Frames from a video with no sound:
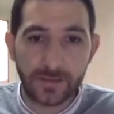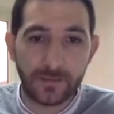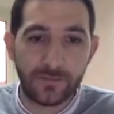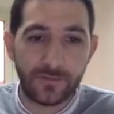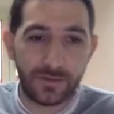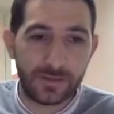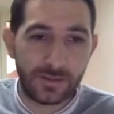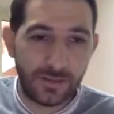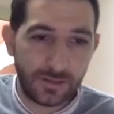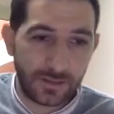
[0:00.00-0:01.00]
Now
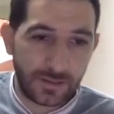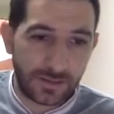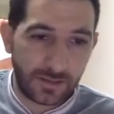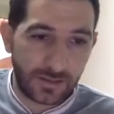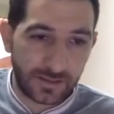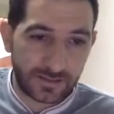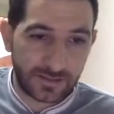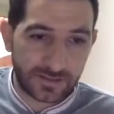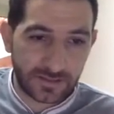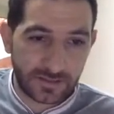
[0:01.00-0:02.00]
finally,
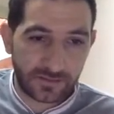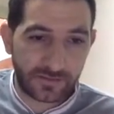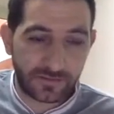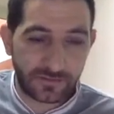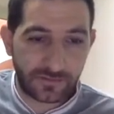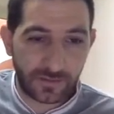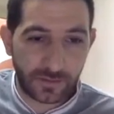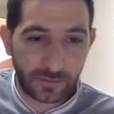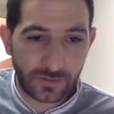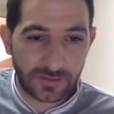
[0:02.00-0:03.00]
let's
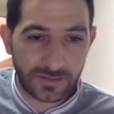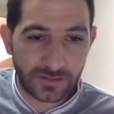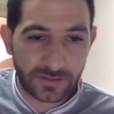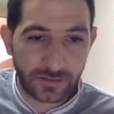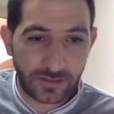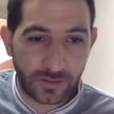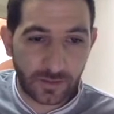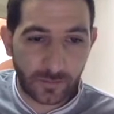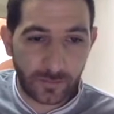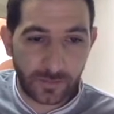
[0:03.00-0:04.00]
find what's the
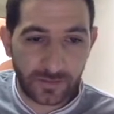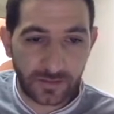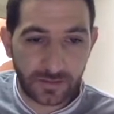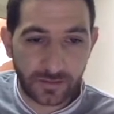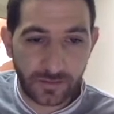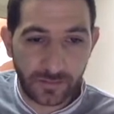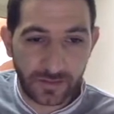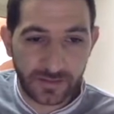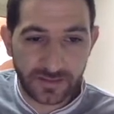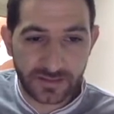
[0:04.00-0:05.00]
complement, the
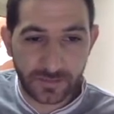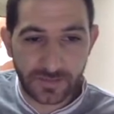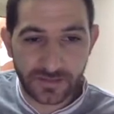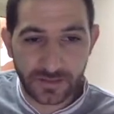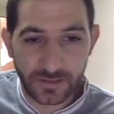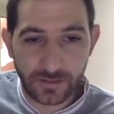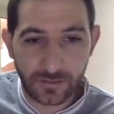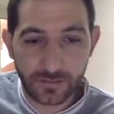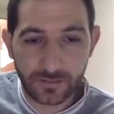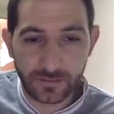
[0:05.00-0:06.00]
matrix representing